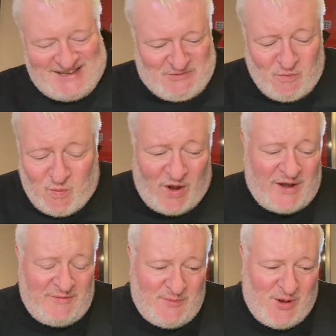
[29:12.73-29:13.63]
one
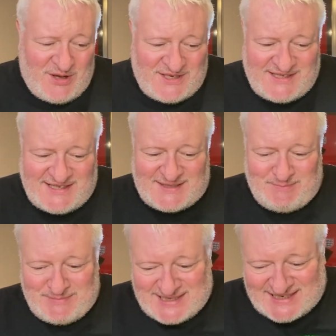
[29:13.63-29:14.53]
of the ones
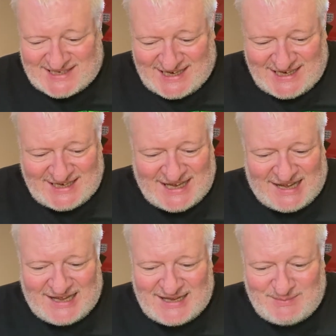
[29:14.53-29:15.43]
missing,
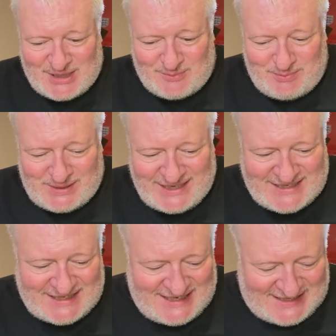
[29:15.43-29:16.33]
I am a
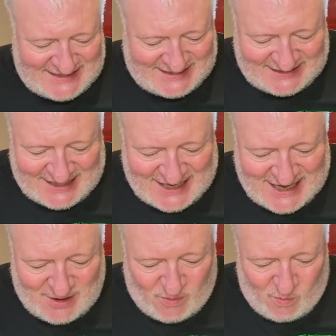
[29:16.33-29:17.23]
completist.
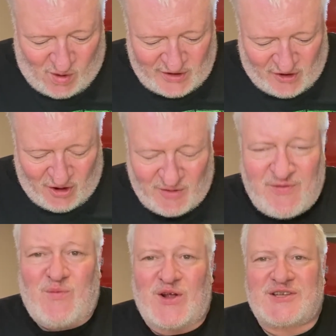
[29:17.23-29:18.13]
One of the
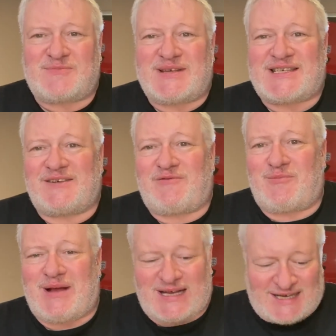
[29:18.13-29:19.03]
ones missing from
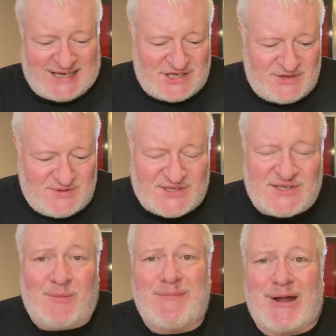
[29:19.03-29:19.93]
my collection was
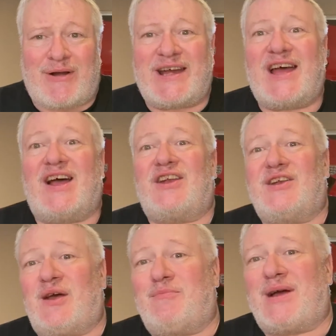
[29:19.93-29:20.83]
Submariner
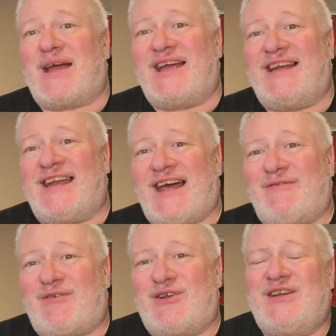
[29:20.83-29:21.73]

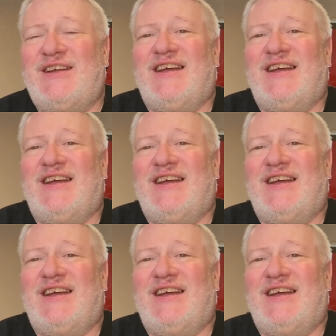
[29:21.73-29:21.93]
#11.